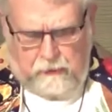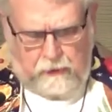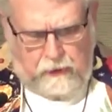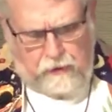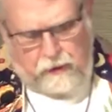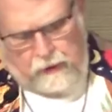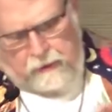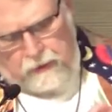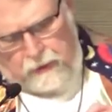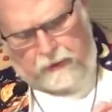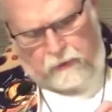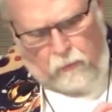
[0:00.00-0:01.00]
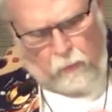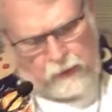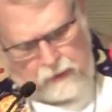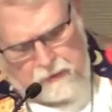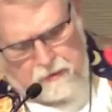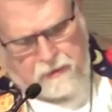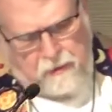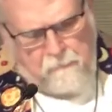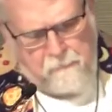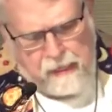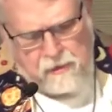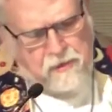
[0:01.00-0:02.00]
He thought that he had witnessed the
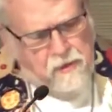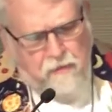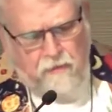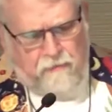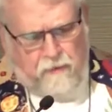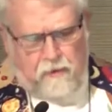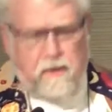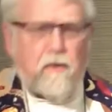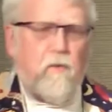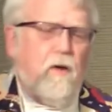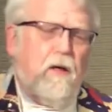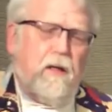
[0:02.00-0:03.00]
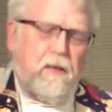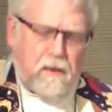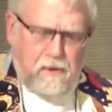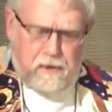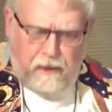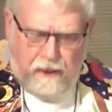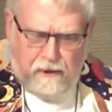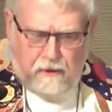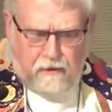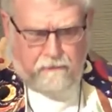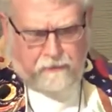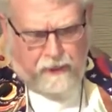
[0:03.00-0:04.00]
immense universe at work in the
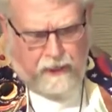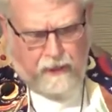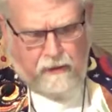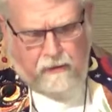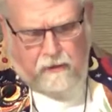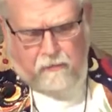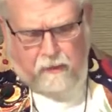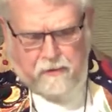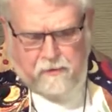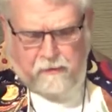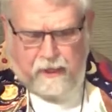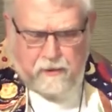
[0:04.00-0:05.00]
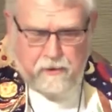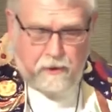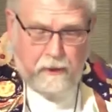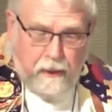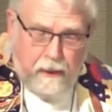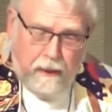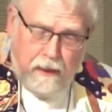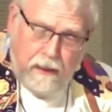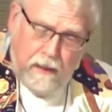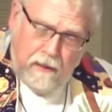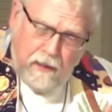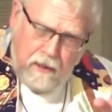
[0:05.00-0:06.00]
cycle of death and resurrection.
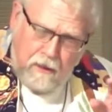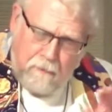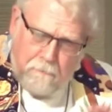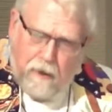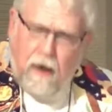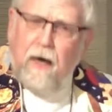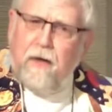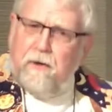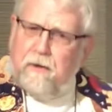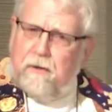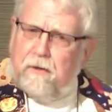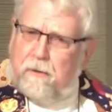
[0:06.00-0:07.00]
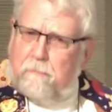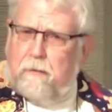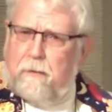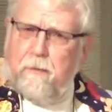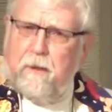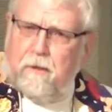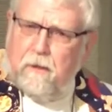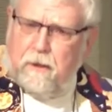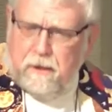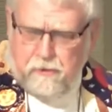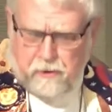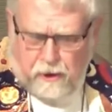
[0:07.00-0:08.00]
And then he pondered the biblical
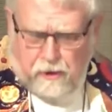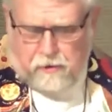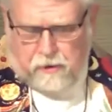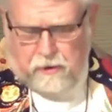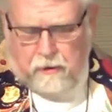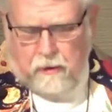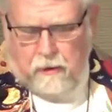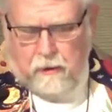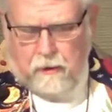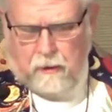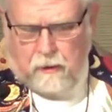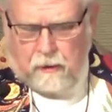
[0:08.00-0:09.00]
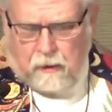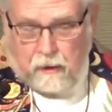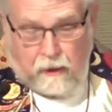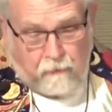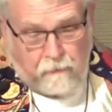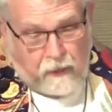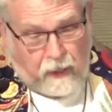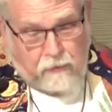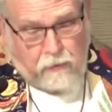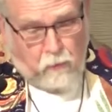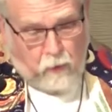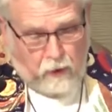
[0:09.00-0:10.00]
injunction, "Love
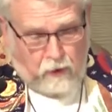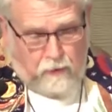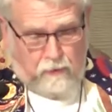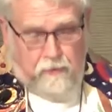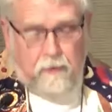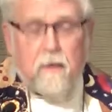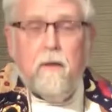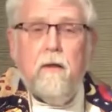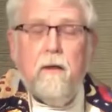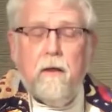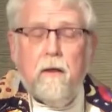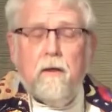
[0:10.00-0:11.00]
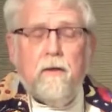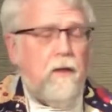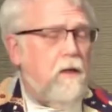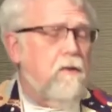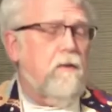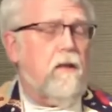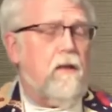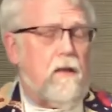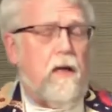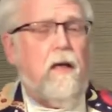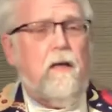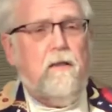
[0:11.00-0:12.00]
not the world, neither the
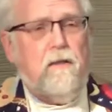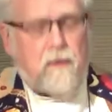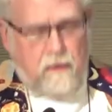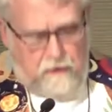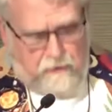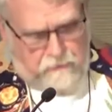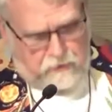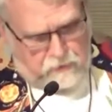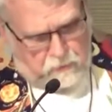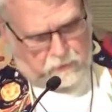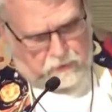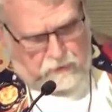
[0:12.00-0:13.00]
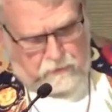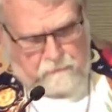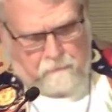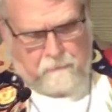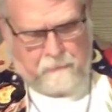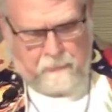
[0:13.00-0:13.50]
things of this world."